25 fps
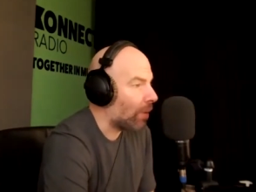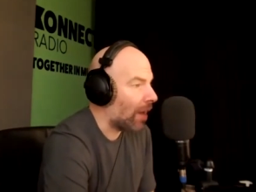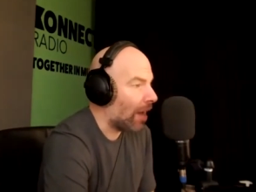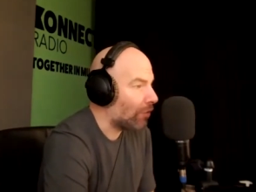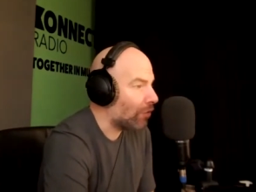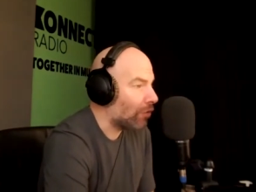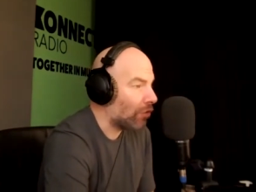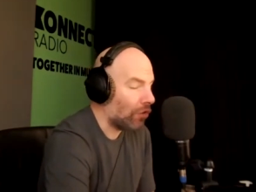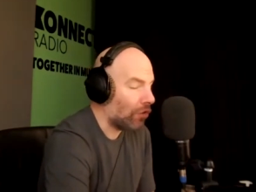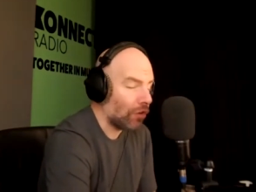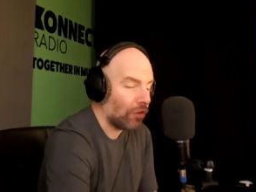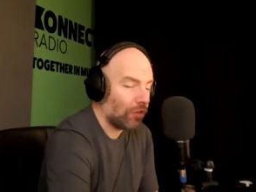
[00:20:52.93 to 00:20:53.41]
We
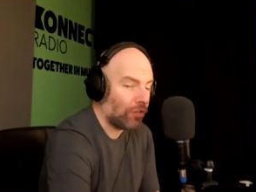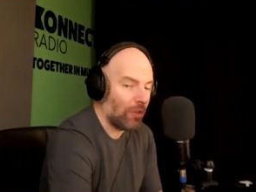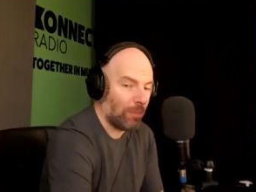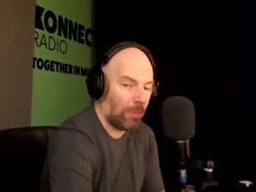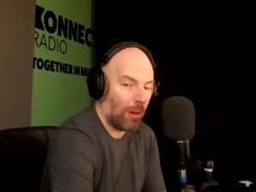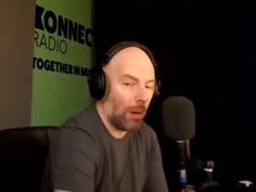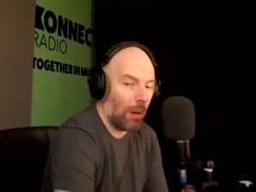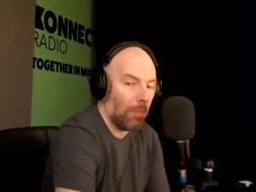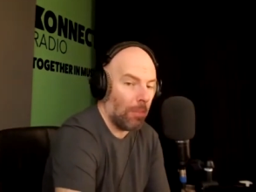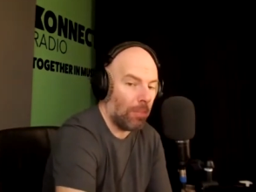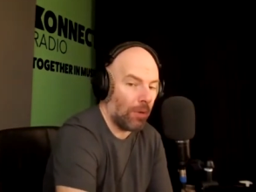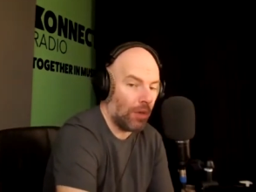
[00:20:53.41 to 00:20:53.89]
haven't touched
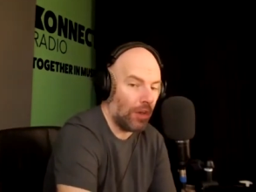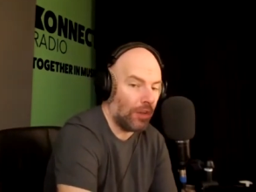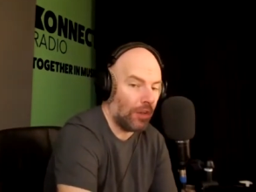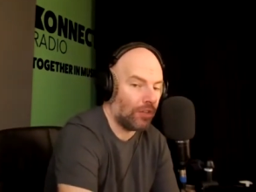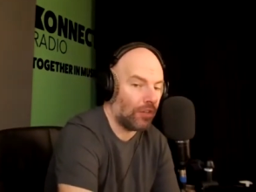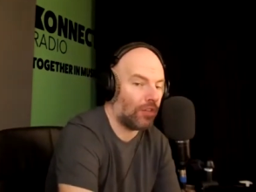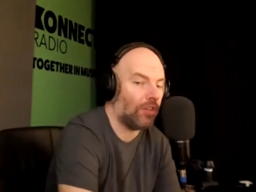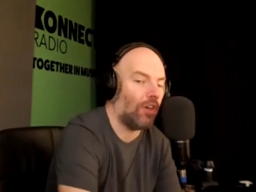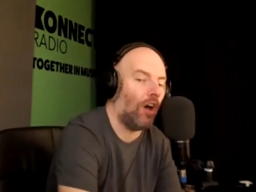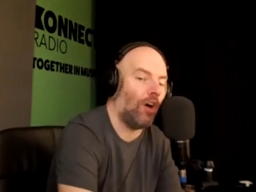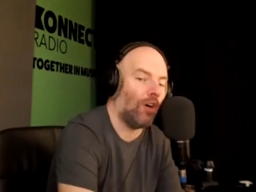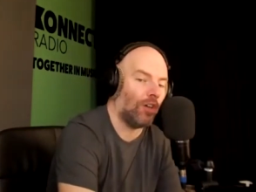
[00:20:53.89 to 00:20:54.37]
upon
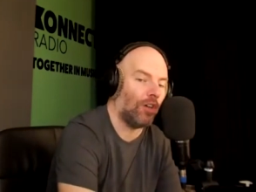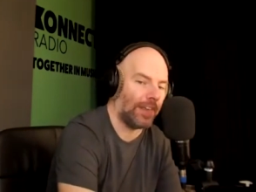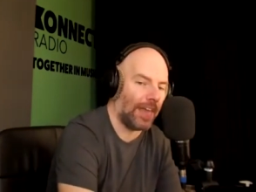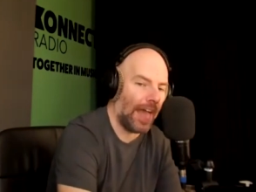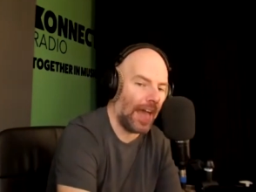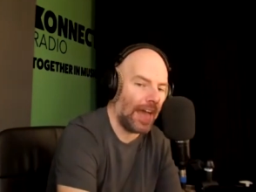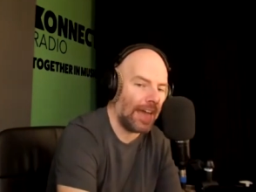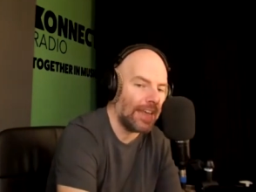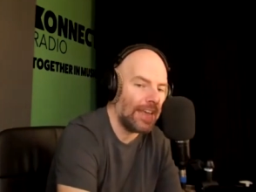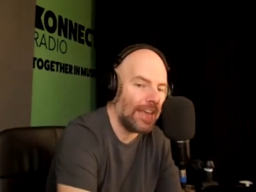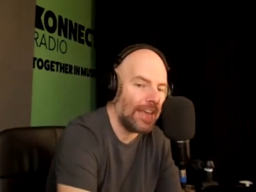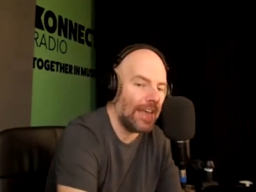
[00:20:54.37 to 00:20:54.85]
birds at all
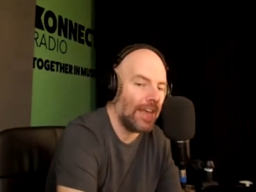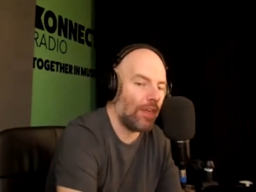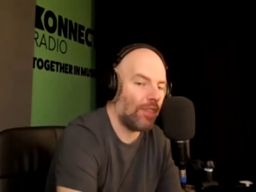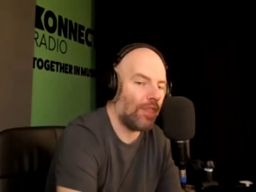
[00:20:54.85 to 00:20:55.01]
yet.